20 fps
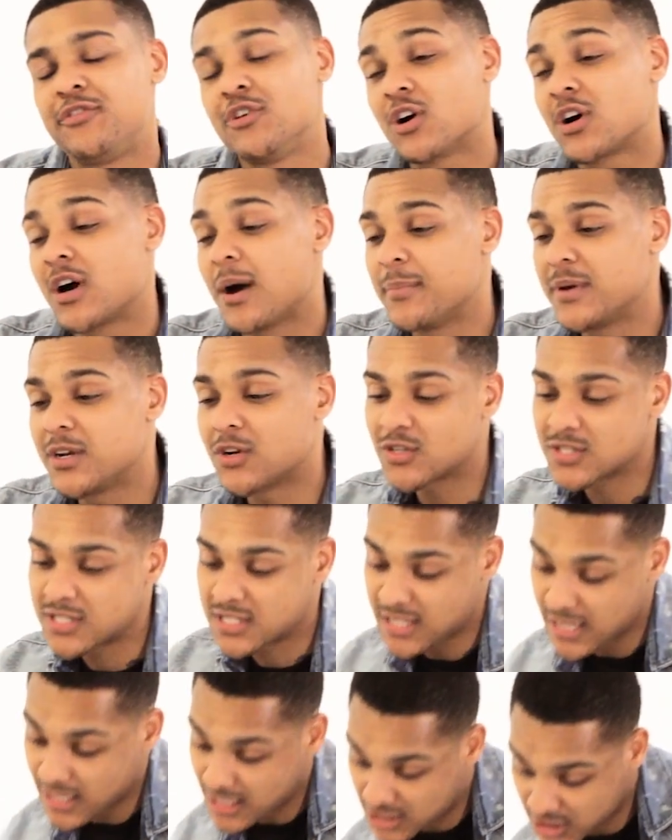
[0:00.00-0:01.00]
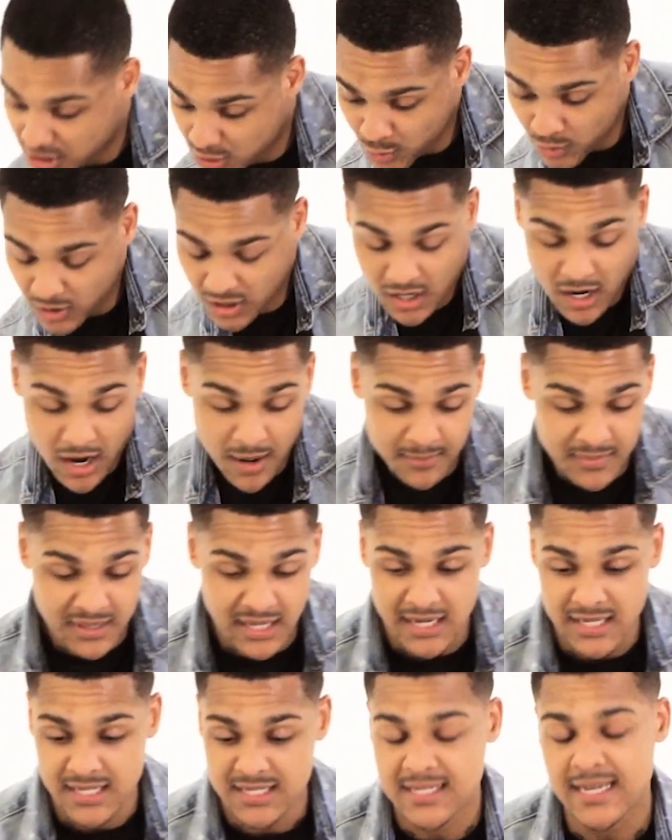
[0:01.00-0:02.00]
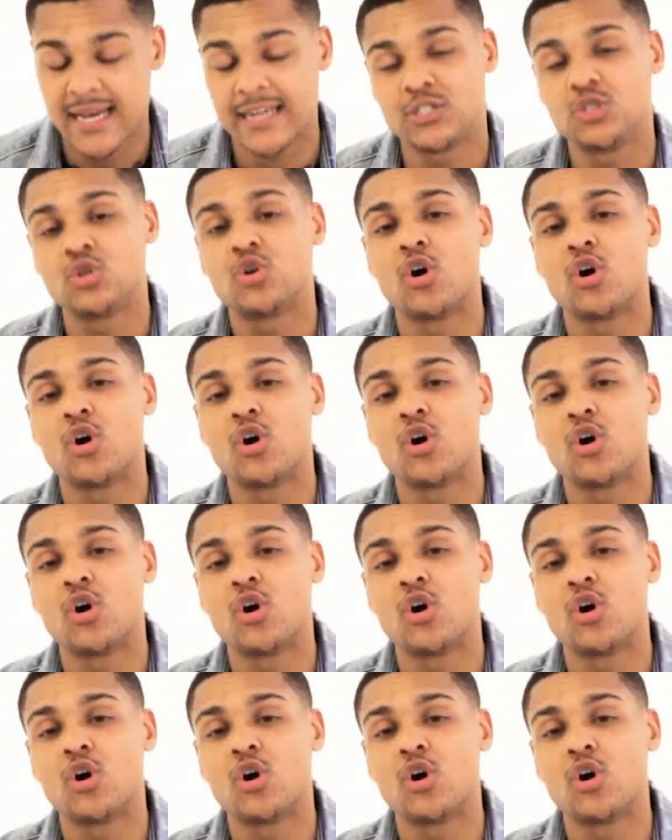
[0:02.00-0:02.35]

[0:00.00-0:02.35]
If you're coming on stage and you want to come down the side,